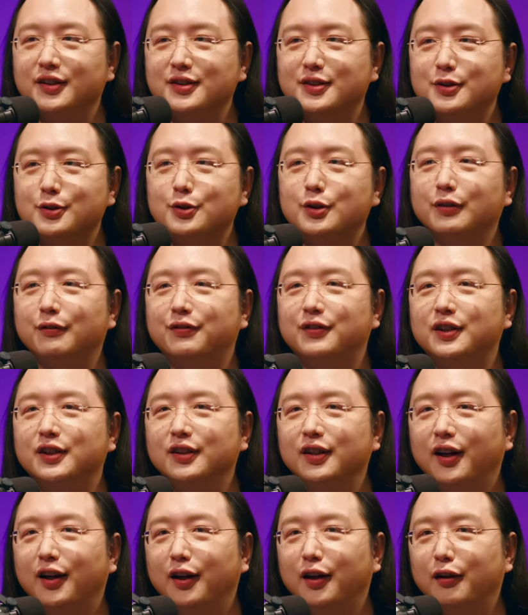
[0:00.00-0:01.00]
this shift
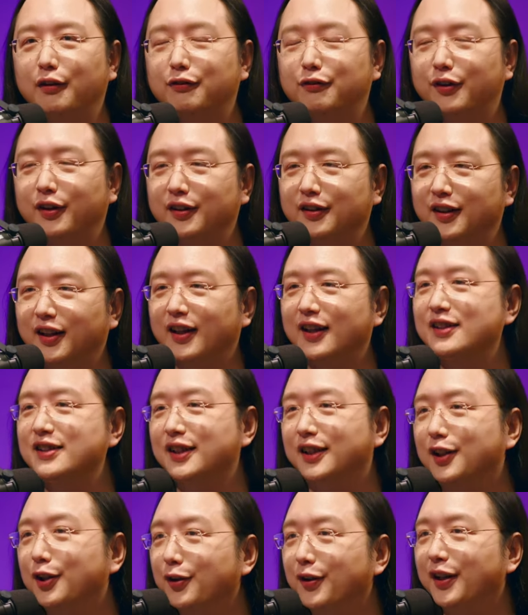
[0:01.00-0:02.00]
uh, from
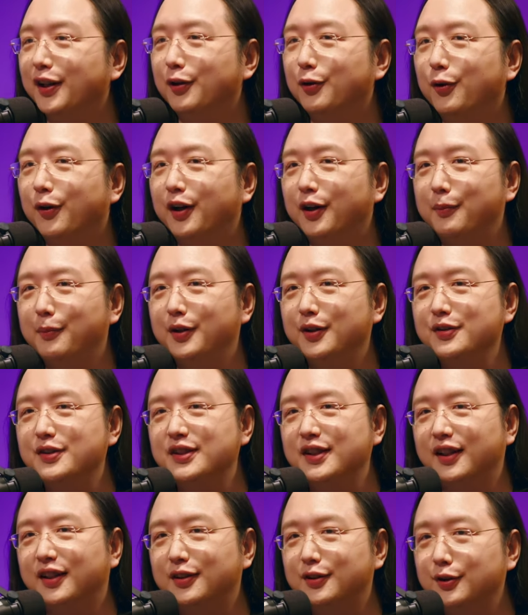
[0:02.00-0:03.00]
classical and choir
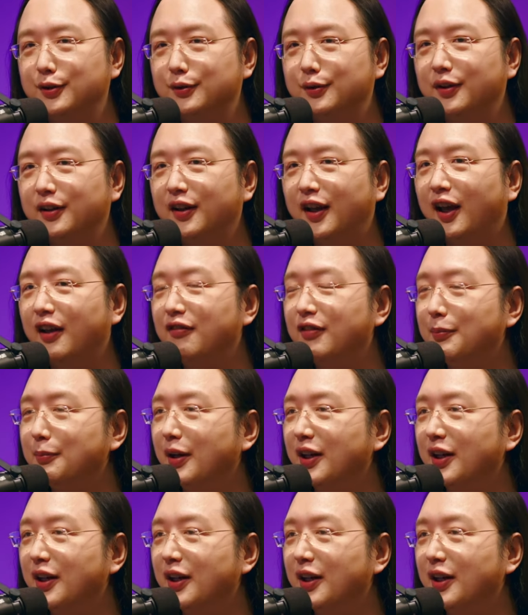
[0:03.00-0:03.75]
music to heavy